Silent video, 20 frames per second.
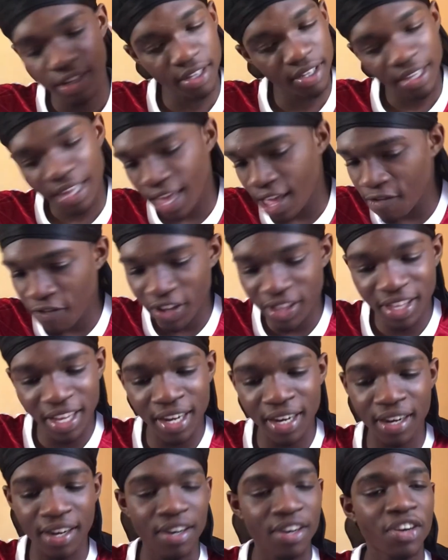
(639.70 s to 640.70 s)

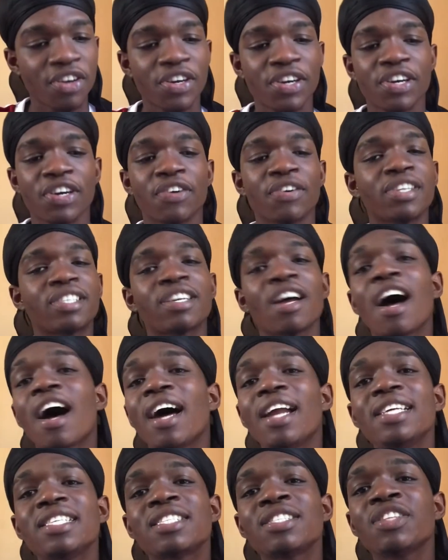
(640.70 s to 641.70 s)
Everton,
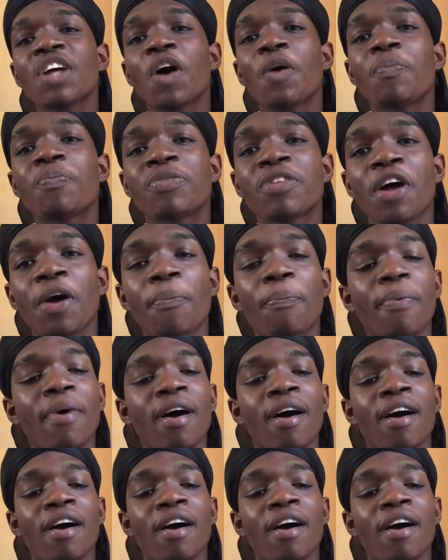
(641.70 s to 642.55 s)
Richarlison up top.